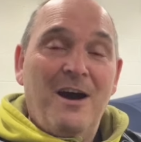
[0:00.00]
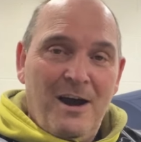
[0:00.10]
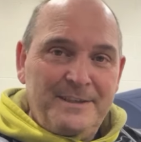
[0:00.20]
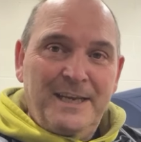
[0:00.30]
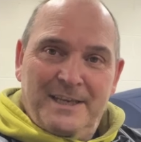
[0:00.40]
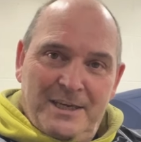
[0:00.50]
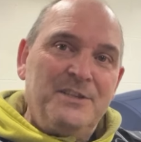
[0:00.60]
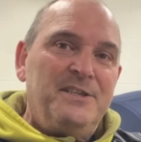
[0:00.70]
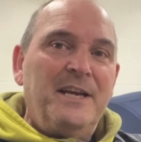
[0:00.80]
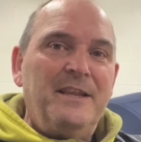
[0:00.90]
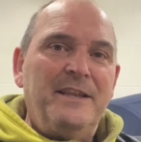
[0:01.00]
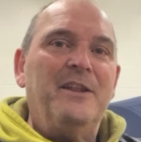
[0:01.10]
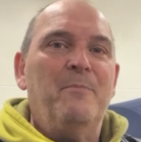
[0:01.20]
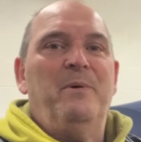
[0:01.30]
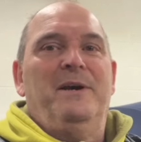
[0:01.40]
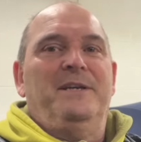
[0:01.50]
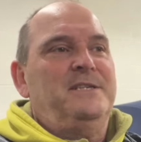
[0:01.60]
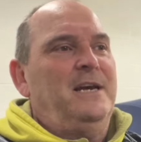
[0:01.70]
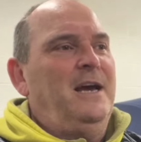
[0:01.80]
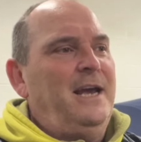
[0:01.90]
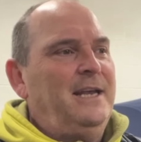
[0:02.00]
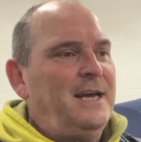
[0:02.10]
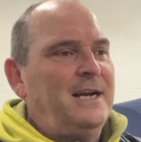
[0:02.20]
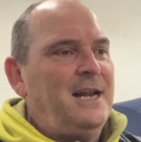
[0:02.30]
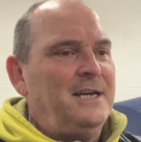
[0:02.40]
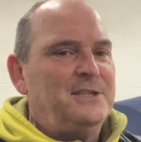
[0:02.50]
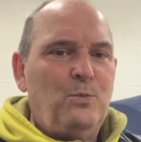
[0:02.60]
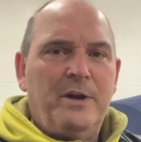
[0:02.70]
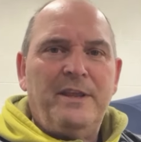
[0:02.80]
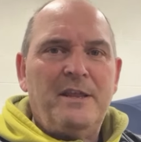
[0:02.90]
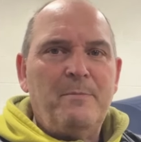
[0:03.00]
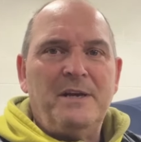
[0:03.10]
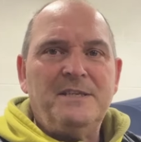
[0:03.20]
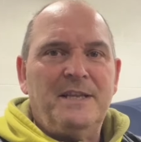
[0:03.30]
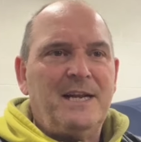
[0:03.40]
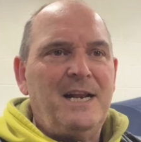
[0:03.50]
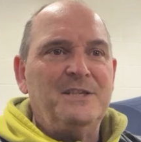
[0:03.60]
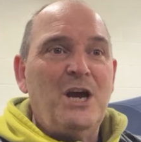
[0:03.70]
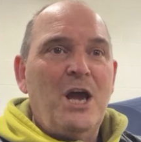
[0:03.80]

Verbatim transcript: I did consider the other bikes uh, in that class. What are the other bikes in the class?